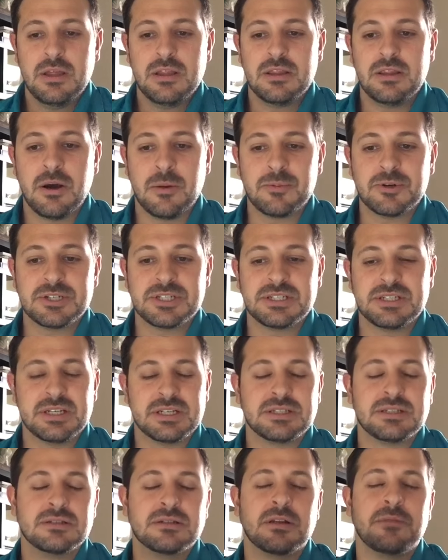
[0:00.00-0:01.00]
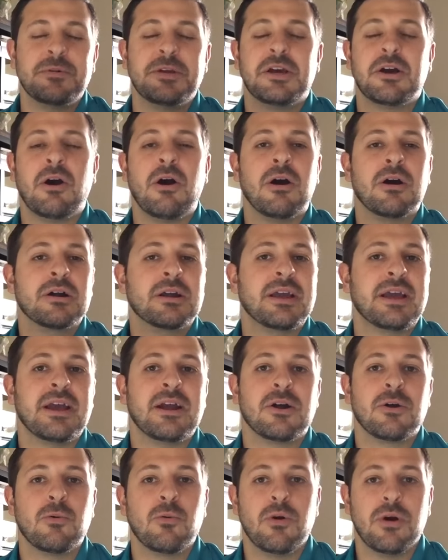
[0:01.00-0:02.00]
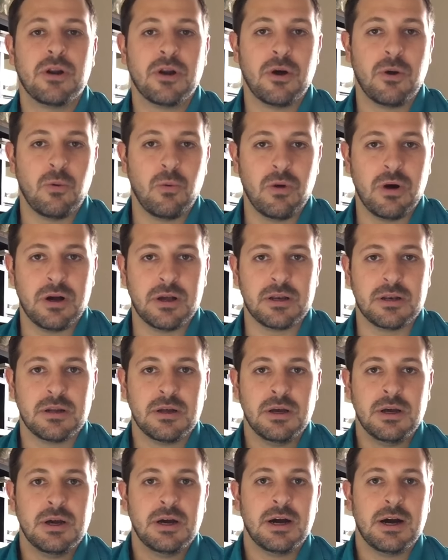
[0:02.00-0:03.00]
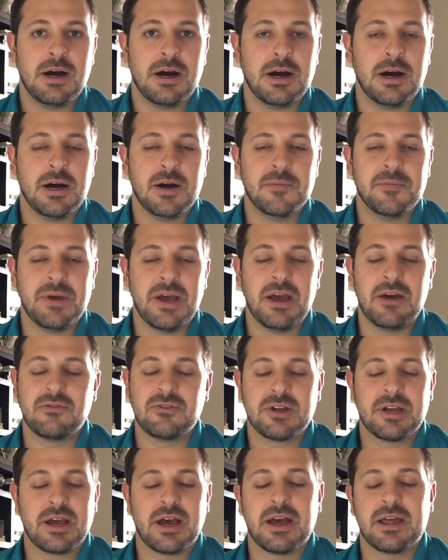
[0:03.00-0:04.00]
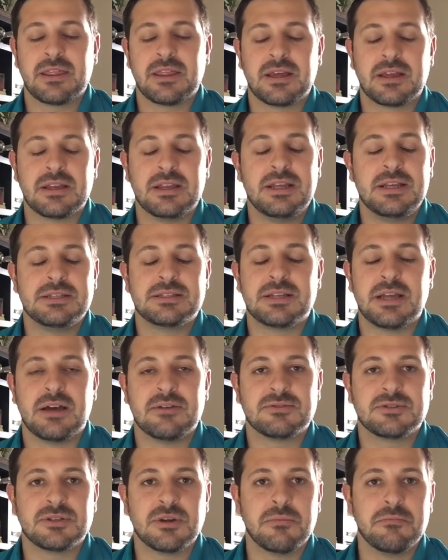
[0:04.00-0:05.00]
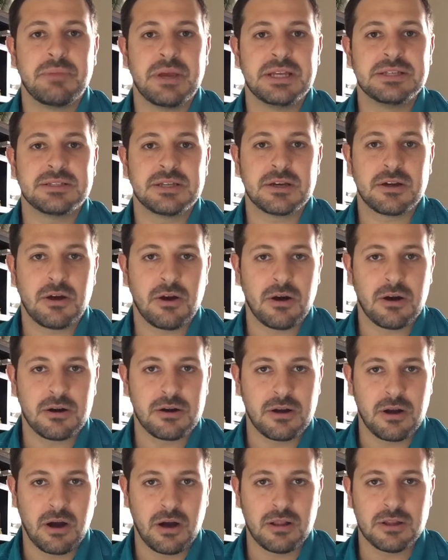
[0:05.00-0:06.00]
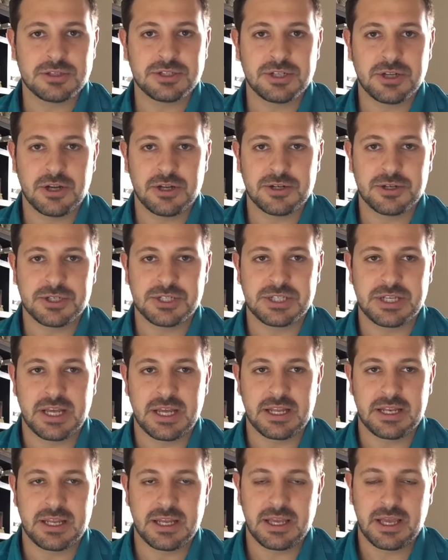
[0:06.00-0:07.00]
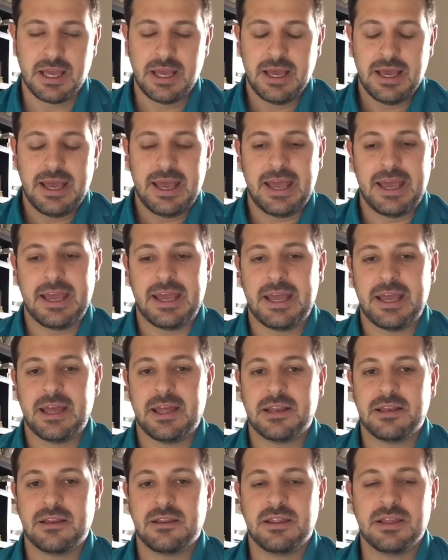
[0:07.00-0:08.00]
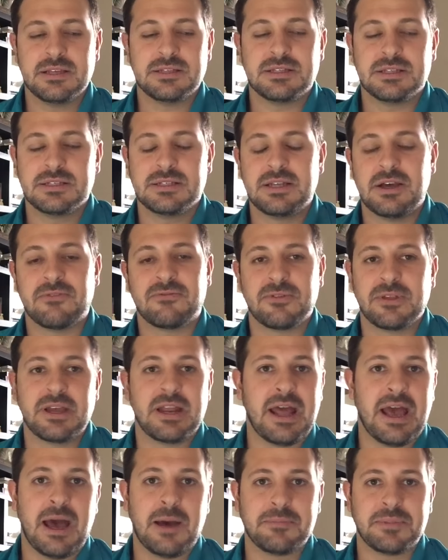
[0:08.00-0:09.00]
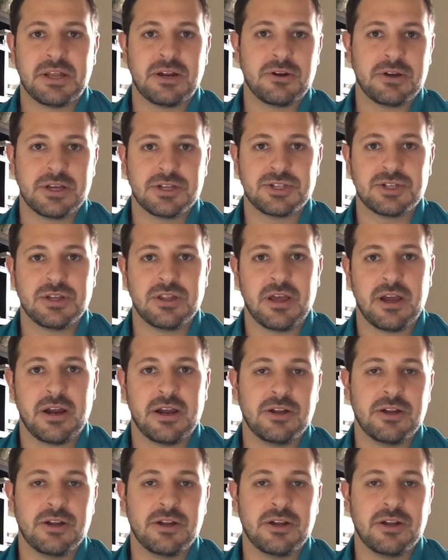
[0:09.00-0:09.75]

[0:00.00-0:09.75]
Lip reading: Number 6 is going to be Car Care 101. Every guy I think needs to have some basic car knowledge and understanding, and this is definitely an app that'll get you there.